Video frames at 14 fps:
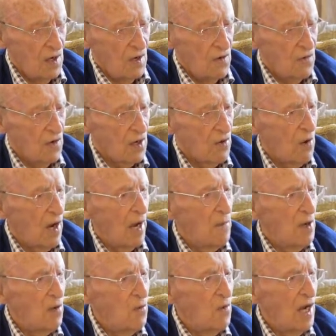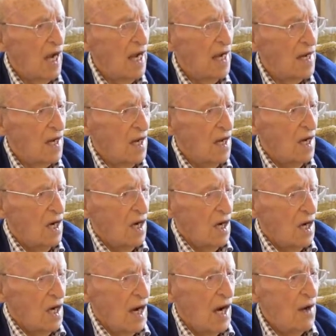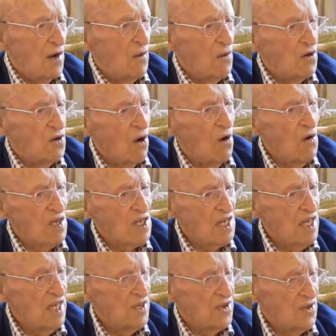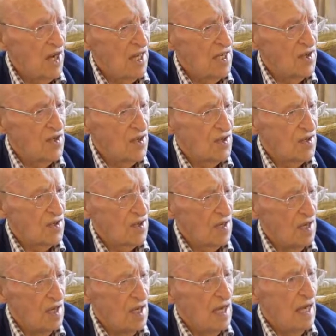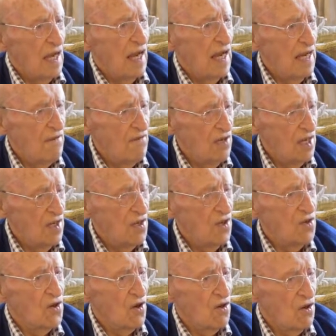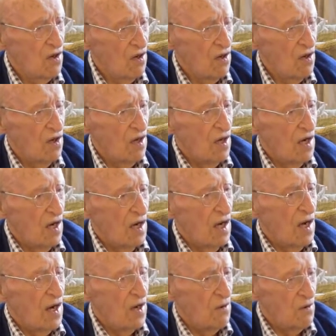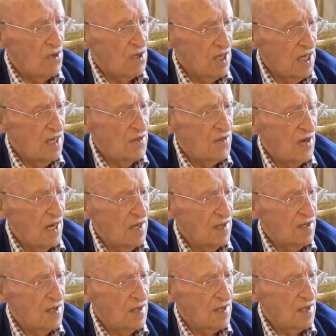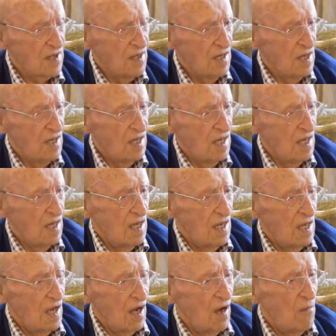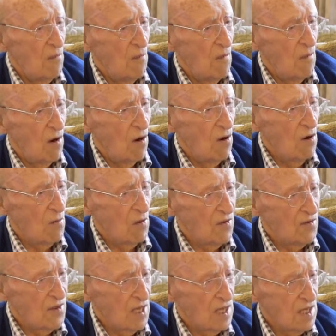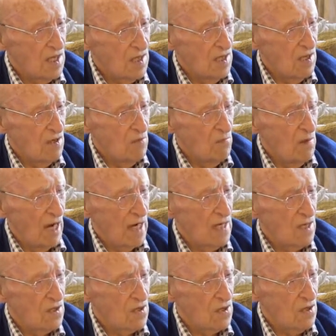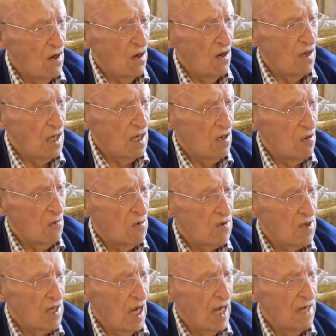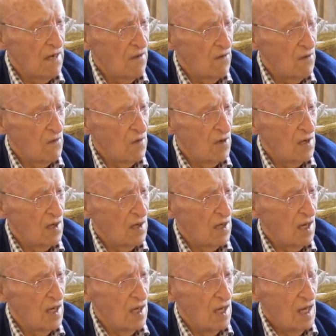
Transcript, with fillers: requirement we had and it was always slit trenches mm. even in the jungle there were slit trenches um, horrible things uh, maggots crawling up the side of them and uh,